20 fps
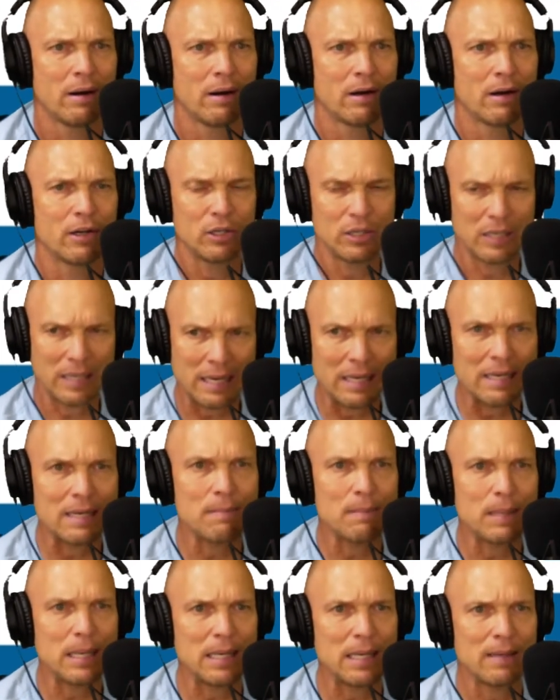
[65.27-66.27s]
Are you
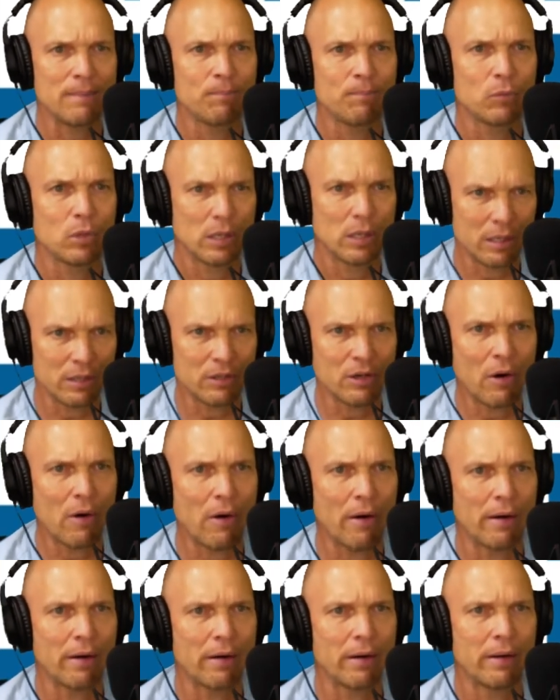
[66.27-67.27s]
kidding me?
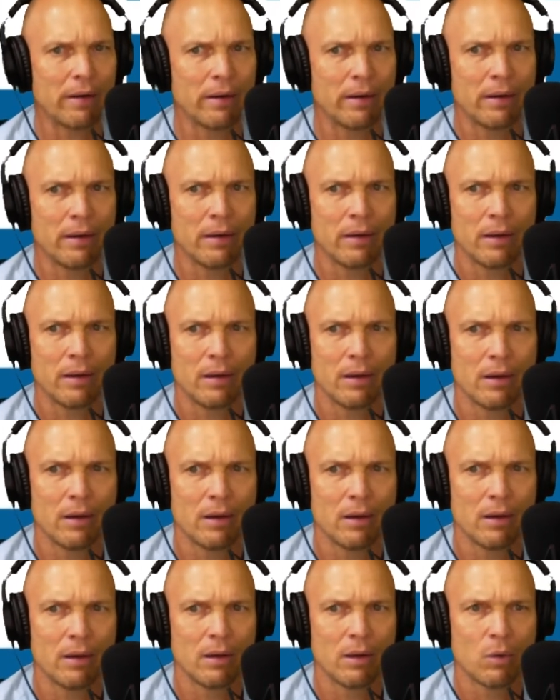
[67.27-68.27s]
Qatar.
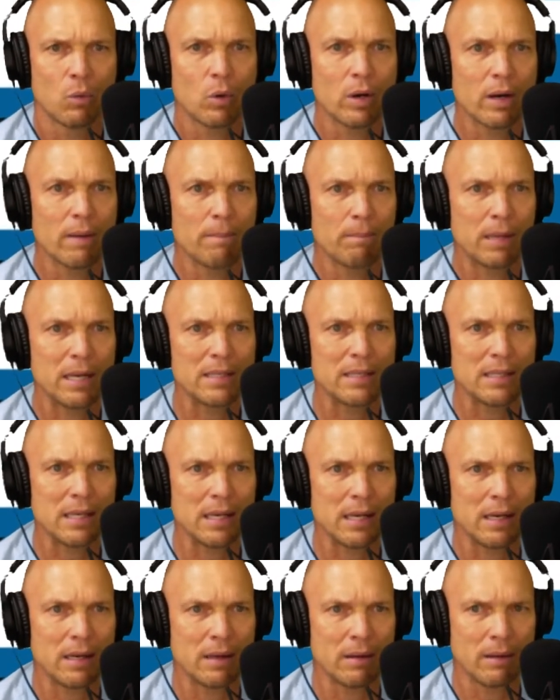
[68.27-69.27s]
We're going to place it
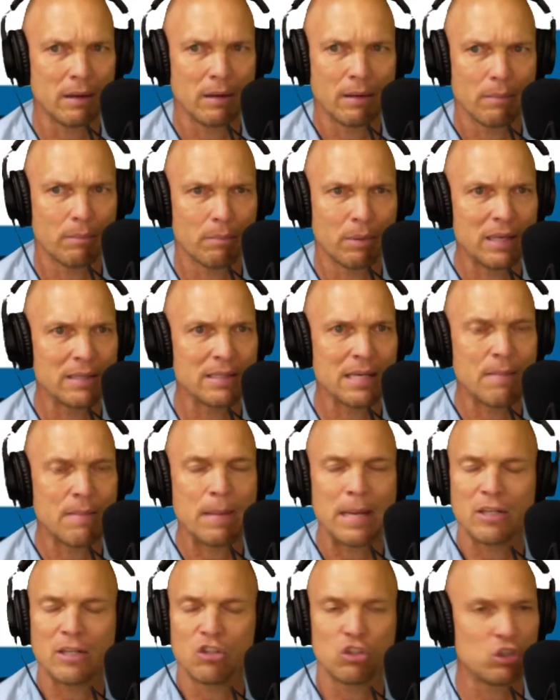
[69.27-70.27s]
in a place that
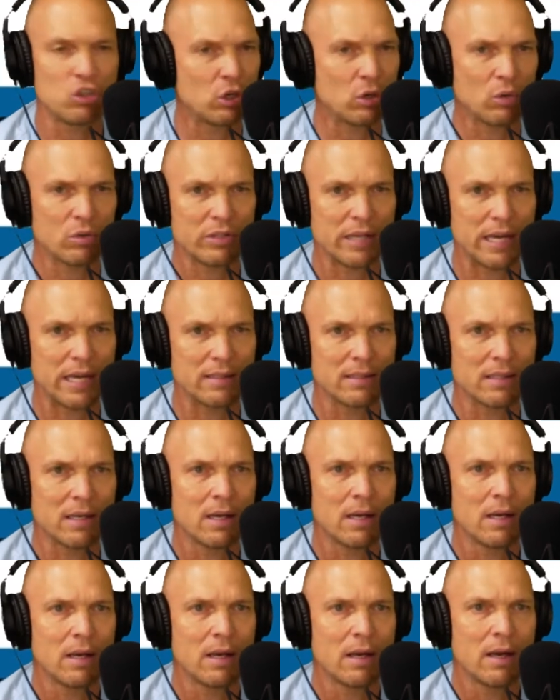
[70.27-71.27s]
makes zero sense
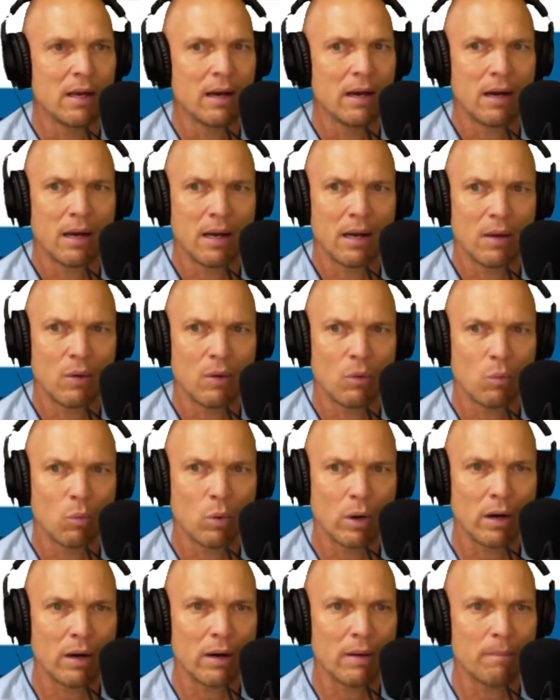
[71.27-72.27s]

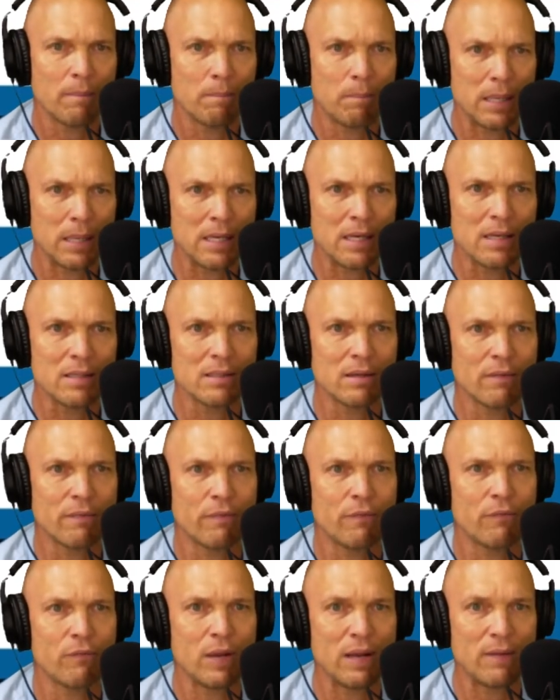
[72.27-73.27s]
where because of
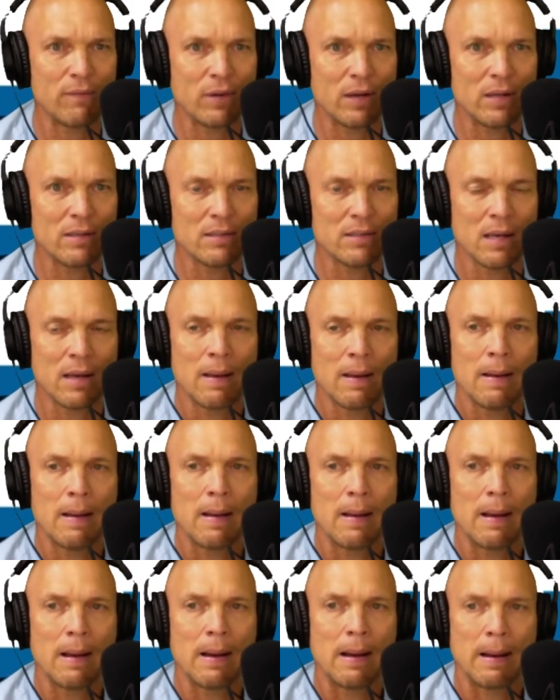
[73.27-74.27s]
FIFA's
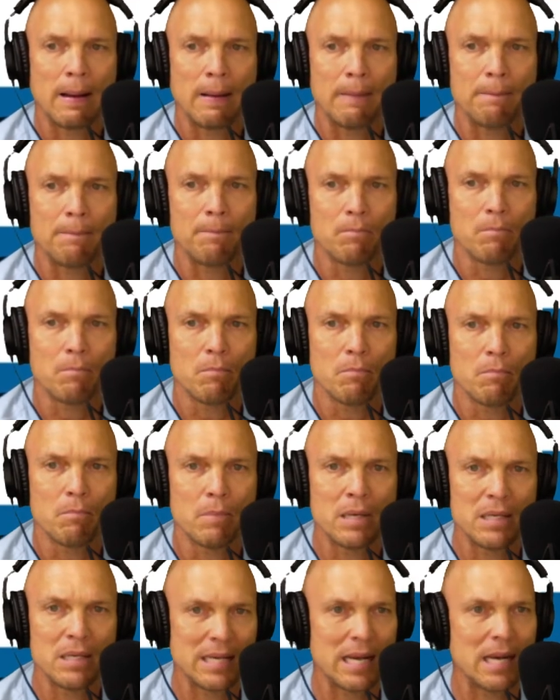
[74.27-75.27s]

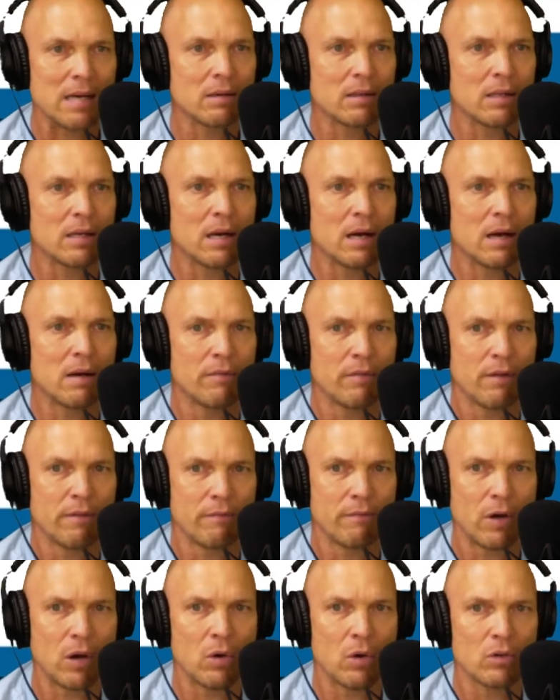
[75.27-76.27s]
mishandling of the
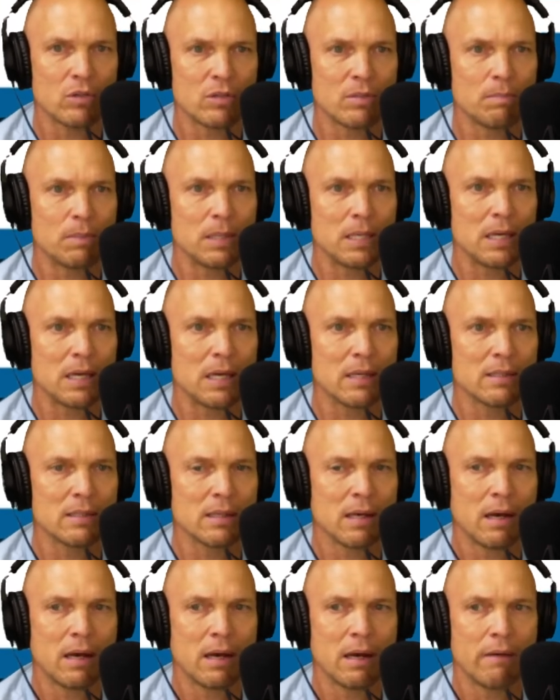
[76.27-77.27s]
votes because
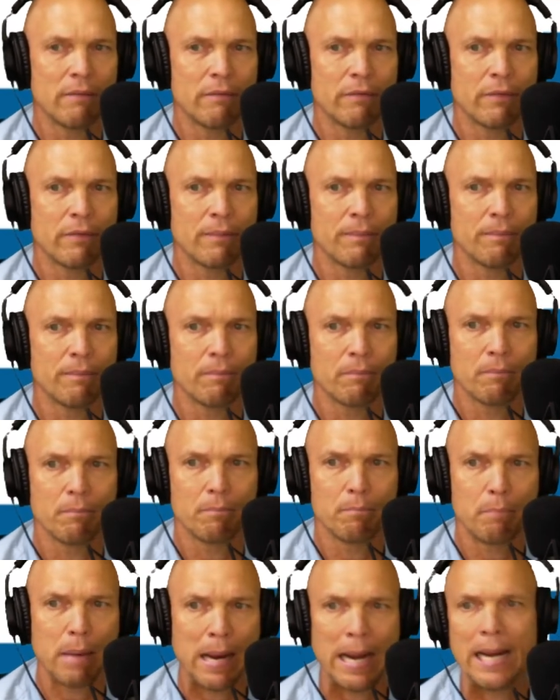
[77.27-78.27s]
of
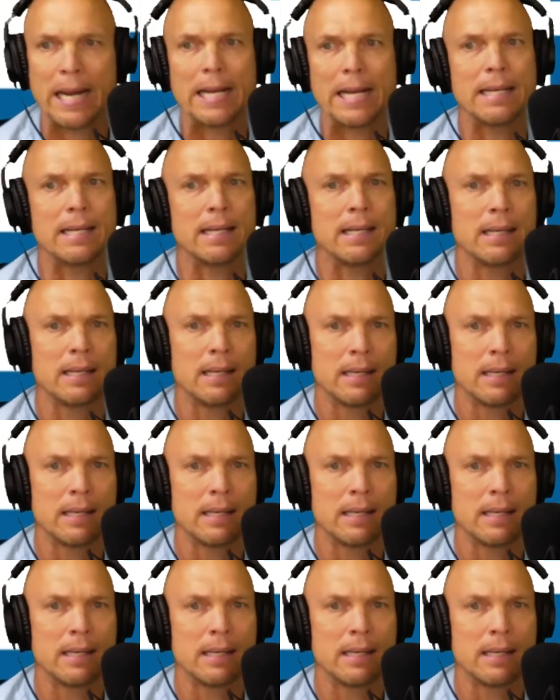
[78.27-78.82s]
paid